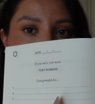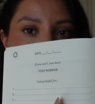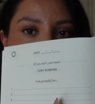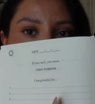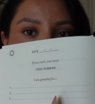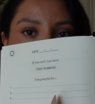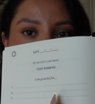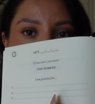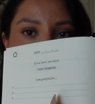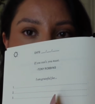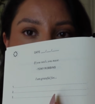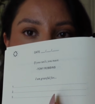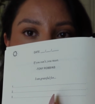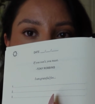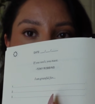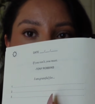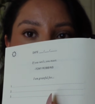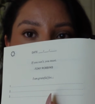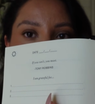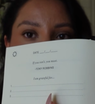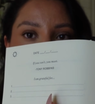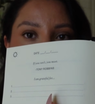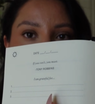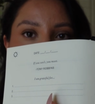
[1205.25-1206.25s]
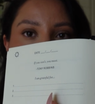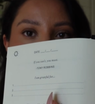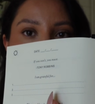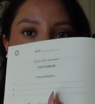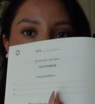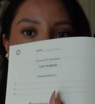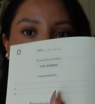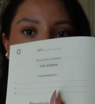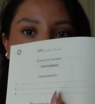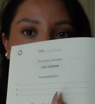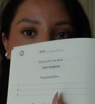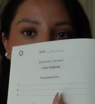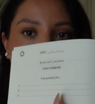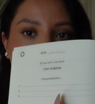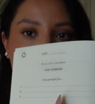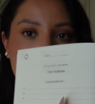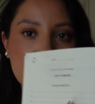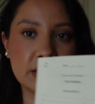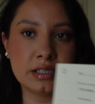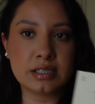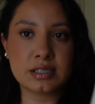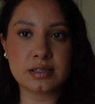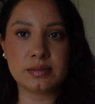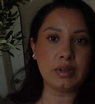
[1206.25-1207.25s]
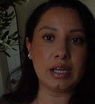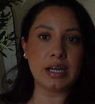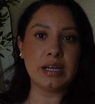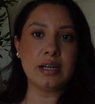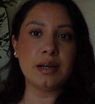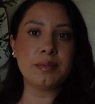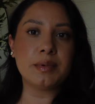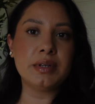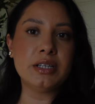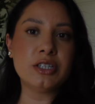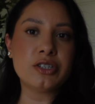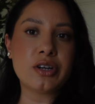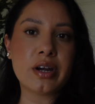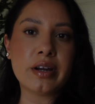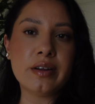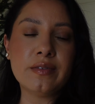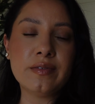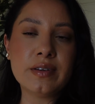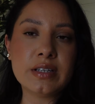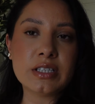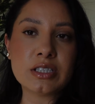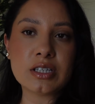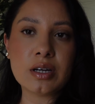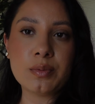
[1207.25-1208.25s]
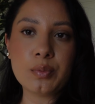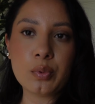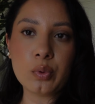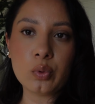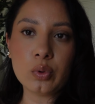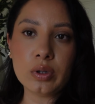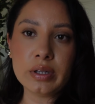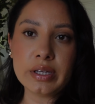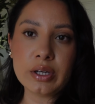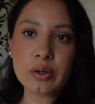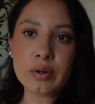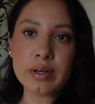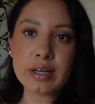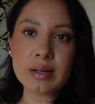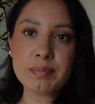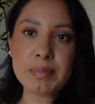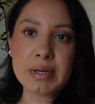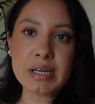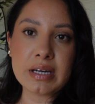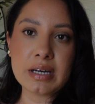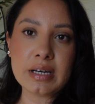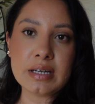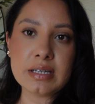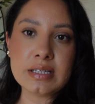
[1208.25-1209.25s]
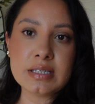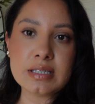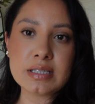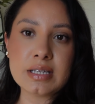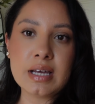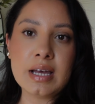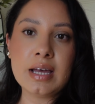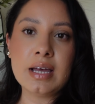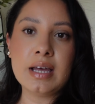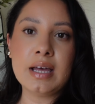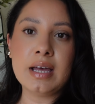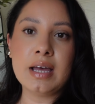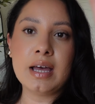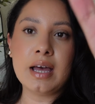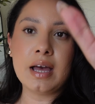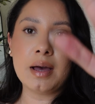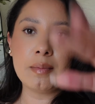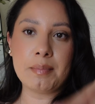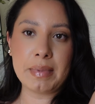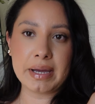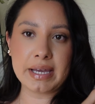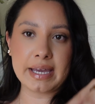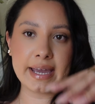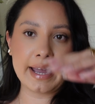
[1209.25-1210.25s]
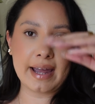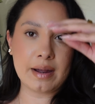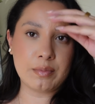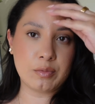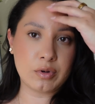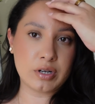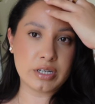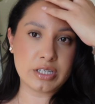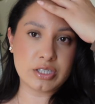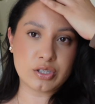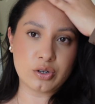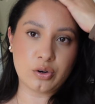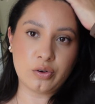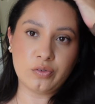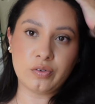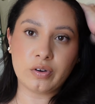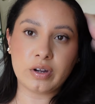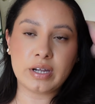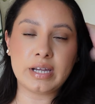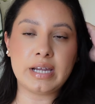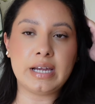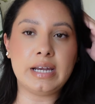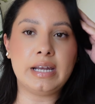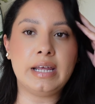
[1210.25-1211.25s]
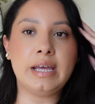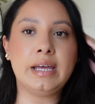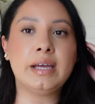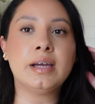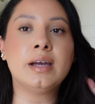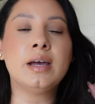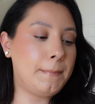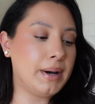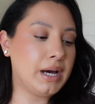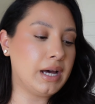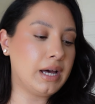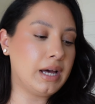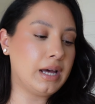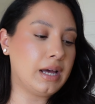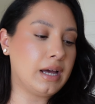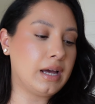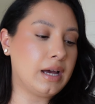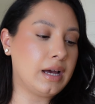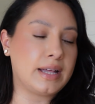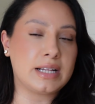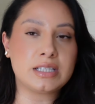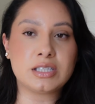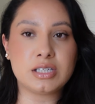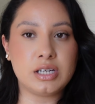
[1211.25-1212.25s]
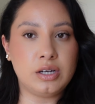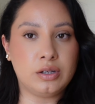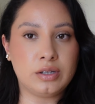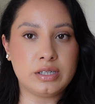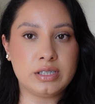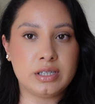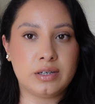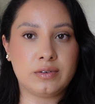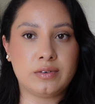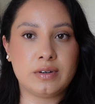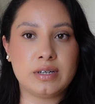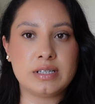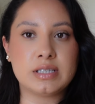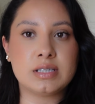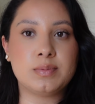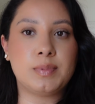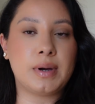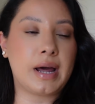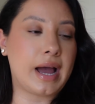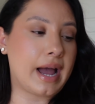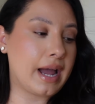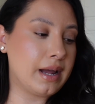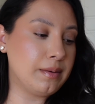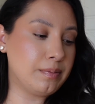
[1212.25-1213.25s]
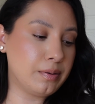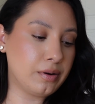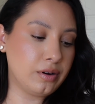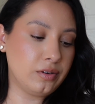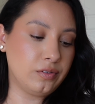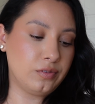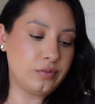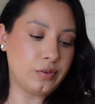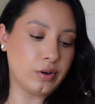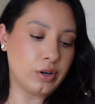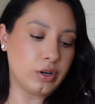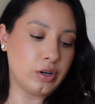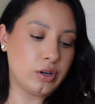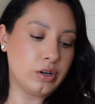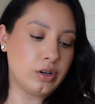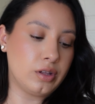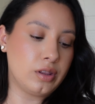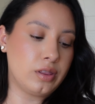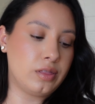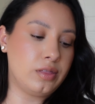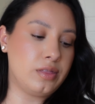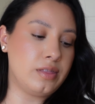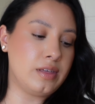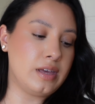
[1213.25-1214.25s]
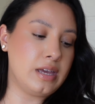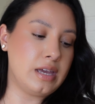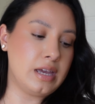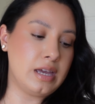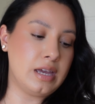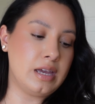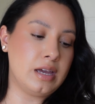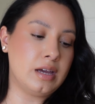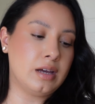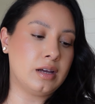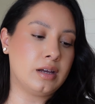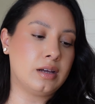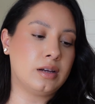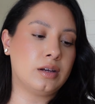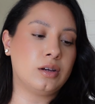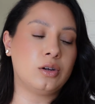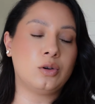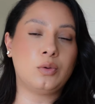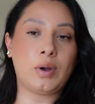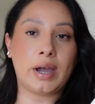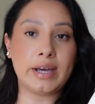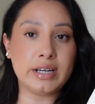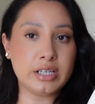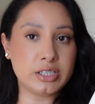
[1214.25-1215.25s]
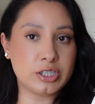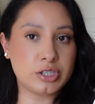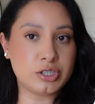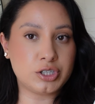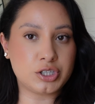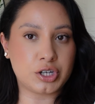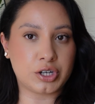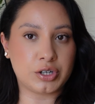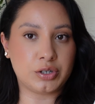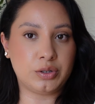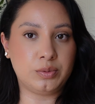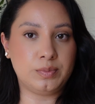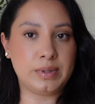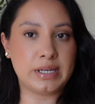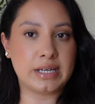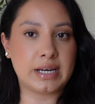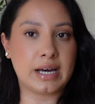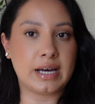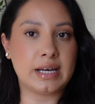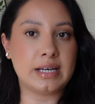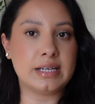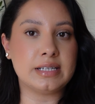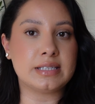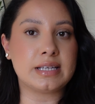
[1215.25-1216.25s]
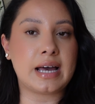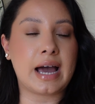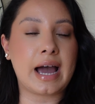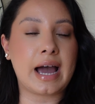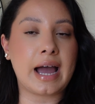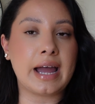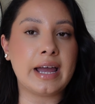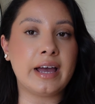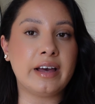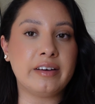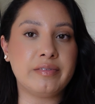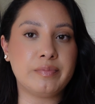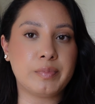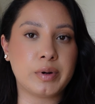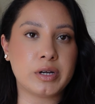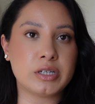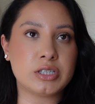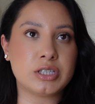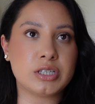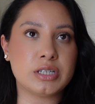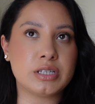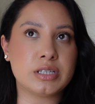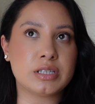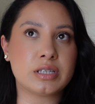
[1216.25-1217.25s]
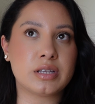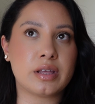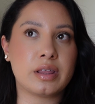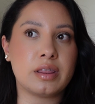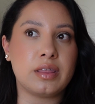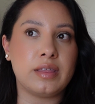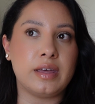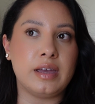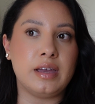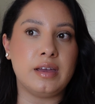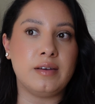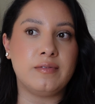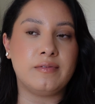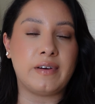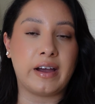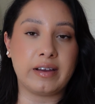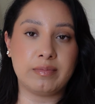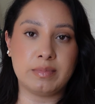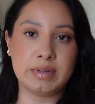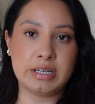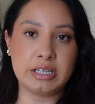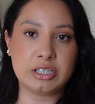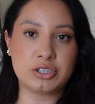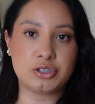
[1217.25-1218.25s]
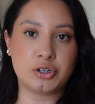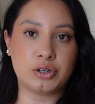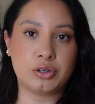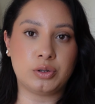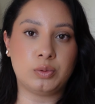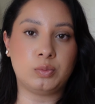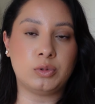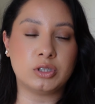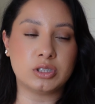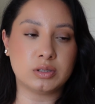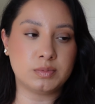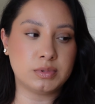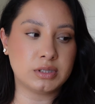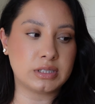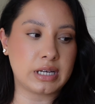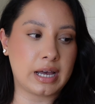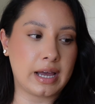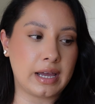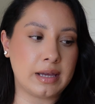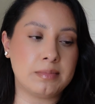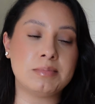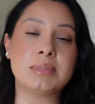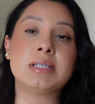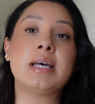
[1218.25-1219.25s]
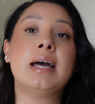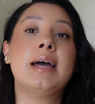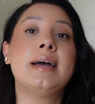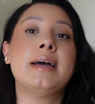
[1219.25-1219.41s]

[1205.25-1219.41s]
journal, they're actual lines. And I'm gonna try to finish up really quick because my camera is overheating, but that's the only difference. But I prefer the gratitude journal because I have purchased the 5-minute journal multiple times,